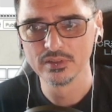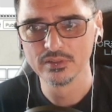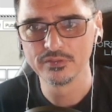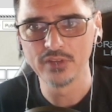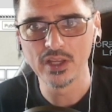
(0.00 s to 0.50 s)

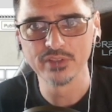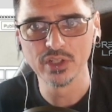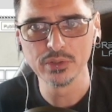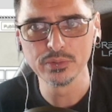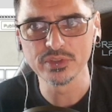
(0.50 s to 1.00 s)
5 and
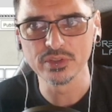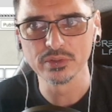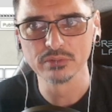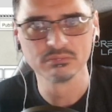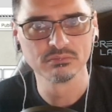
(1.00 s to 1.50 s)
0,
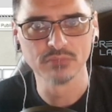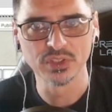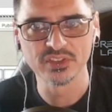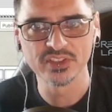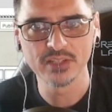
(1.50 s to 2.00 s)
so
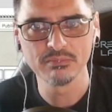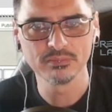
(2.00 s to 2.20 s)
much the same.